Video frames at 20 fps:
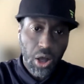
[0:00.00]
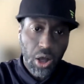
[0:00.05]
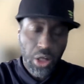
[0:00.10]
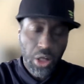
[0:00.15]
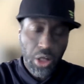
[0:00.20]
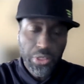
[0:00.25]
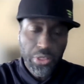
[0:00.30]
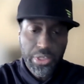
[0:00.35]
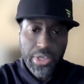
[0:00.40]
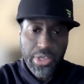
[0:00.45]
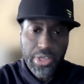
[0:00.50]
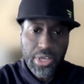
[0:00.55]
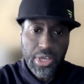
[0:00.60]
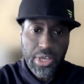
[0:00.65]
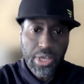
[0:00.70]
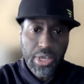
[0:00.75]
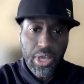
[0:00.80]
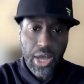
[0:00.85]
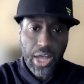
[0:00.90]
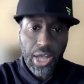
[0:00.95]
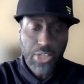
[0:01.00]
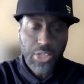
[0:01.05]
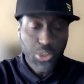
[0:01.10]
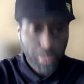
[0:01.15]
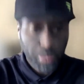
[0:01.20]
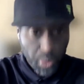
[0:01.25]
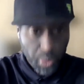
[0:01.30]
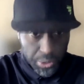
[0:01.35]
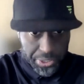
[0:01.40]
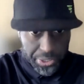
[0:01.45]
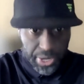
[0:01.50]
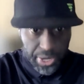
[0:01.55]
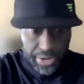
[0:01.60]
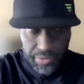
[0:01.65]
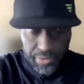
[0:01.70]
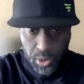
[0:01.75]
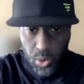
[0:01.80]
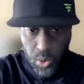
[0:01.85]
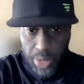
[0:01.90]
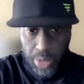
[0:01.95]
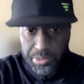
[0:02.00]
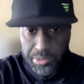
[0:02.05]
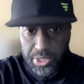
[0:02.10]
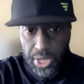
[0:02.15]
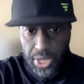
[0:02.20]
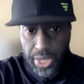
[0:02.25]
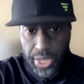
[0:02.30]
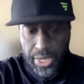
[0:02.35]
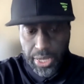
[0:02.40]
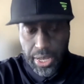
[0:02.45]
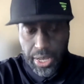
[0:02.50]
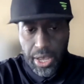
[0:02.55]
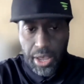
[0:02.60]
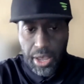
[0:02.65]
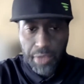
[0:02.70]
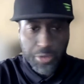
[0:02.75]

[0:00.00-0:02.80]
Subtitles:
On the support side of the website,